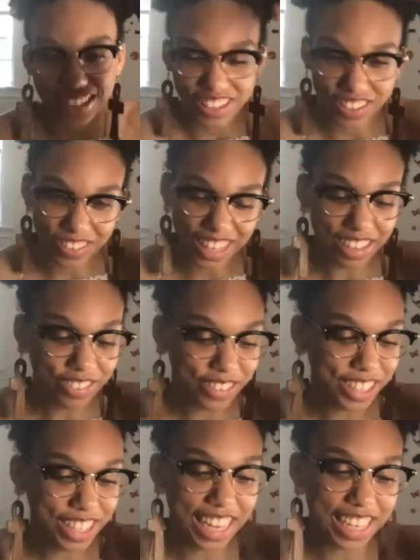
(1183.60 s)
Well, I
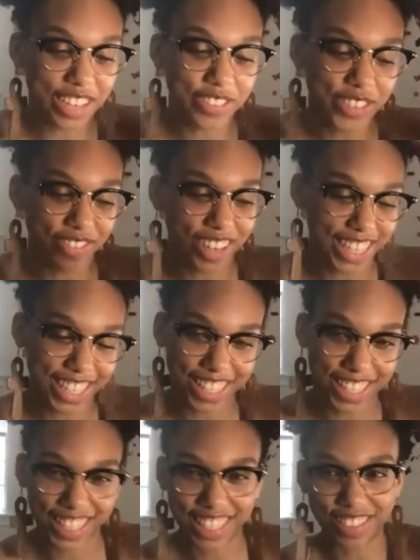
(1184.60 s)
feel like everybody can
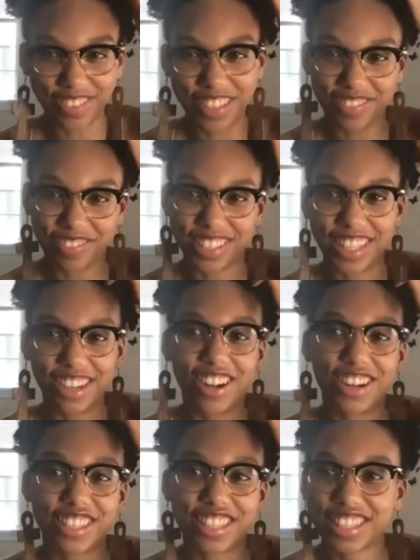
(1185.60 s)
sing if they put their
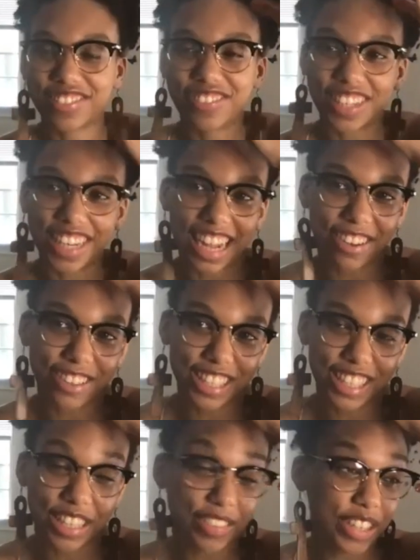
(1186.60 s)
hearts in, but I would
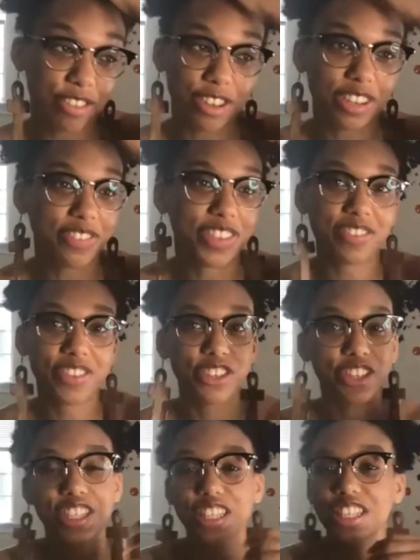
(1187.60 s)
say if they want to be a
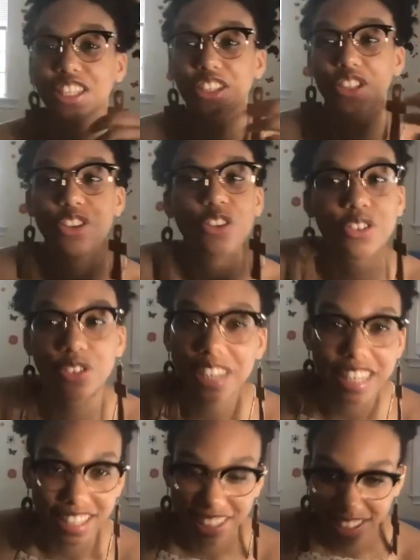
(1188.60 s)
musician, don't
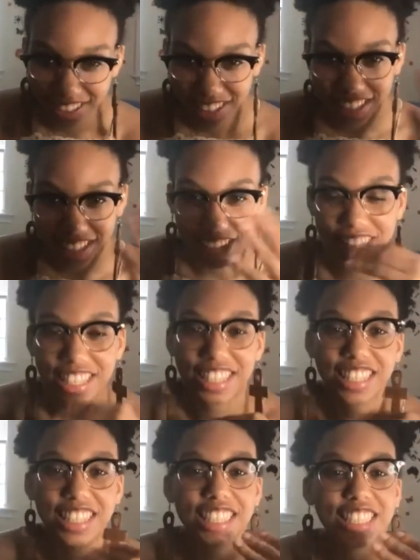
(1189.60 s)
quit. I think
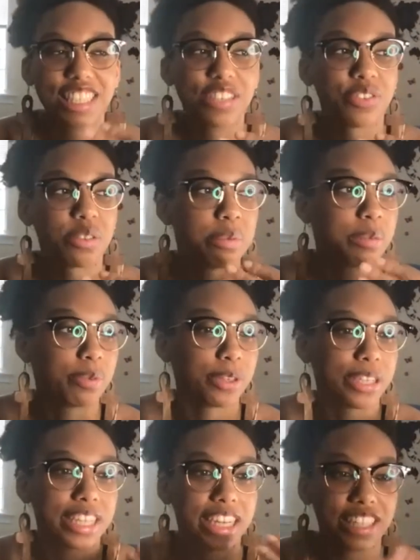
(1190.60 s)
it's easy for people
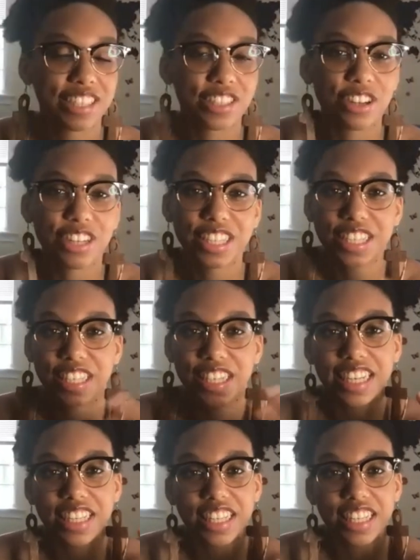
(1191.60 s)
to get started and
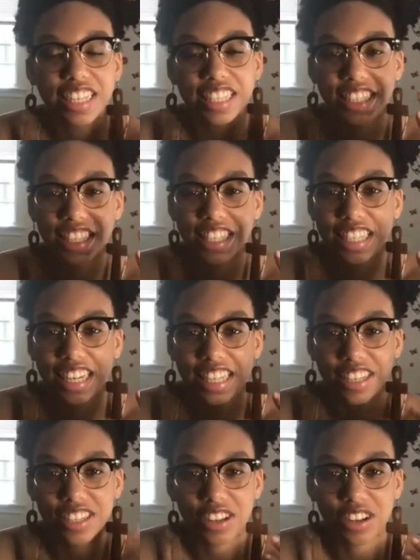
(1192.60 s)
they easily get